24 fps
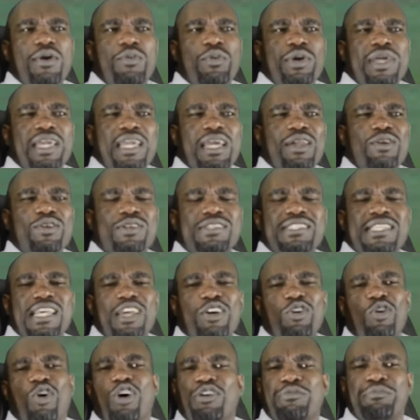we cannot
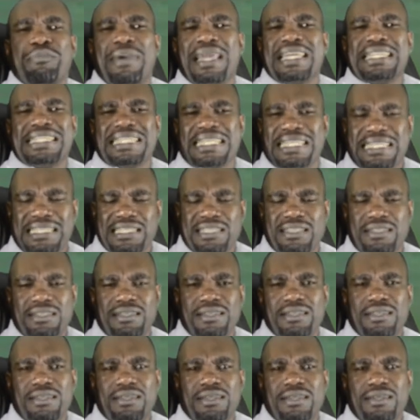say God made it.
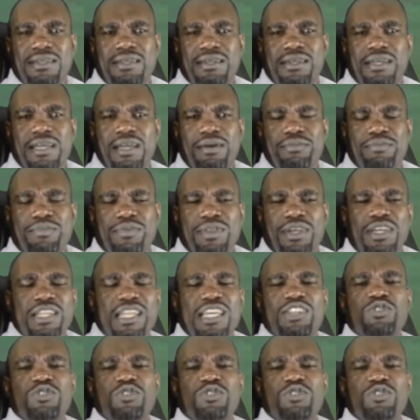The